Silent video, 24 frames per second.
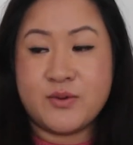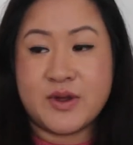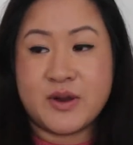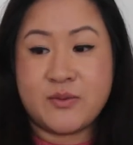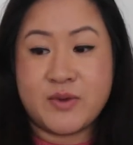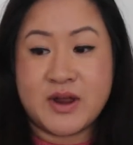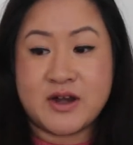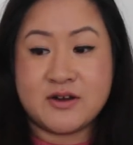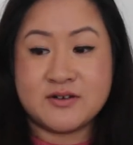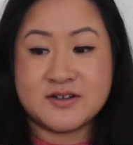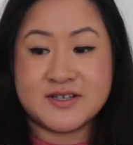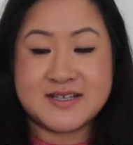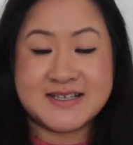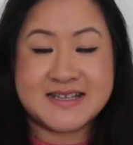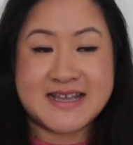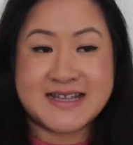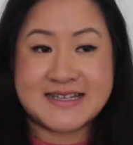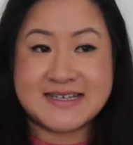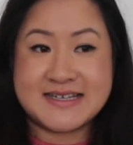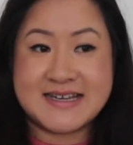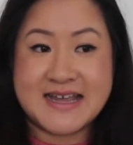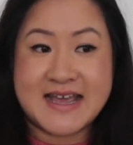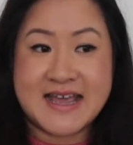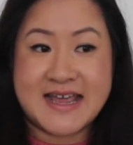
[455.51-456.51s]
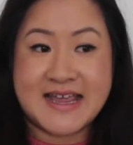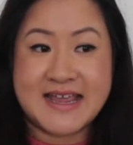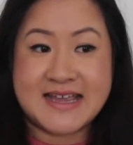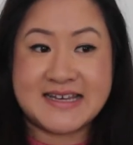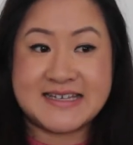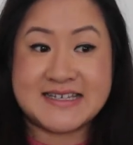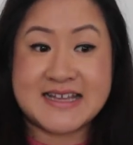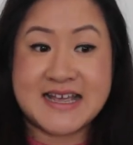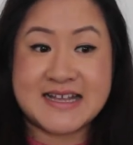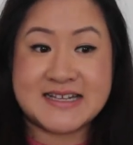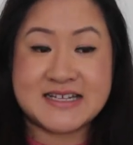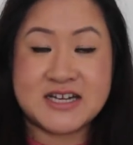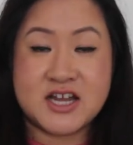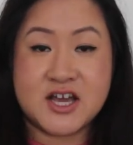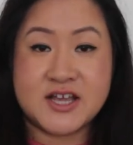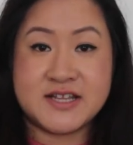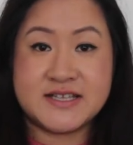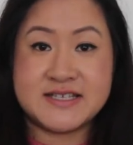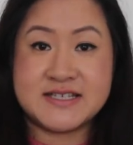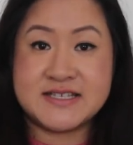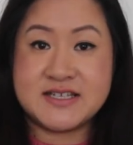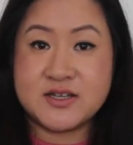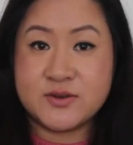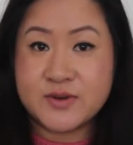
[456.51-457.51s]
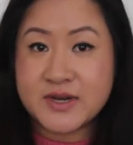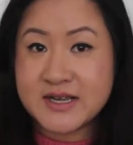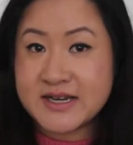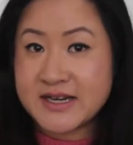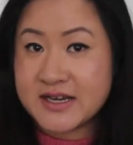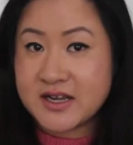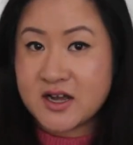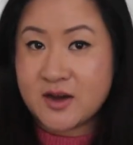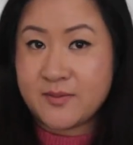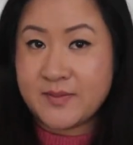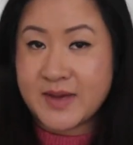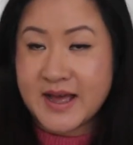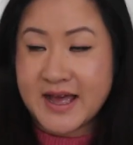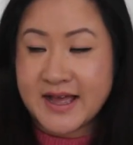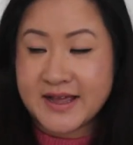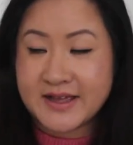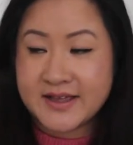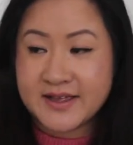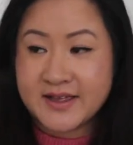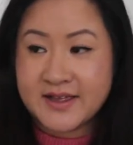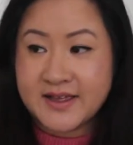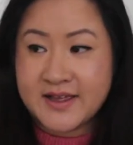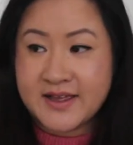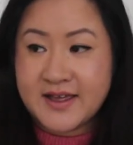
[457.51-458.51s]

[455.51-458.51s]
we went on to Saturday and Dan's line still hadn't come back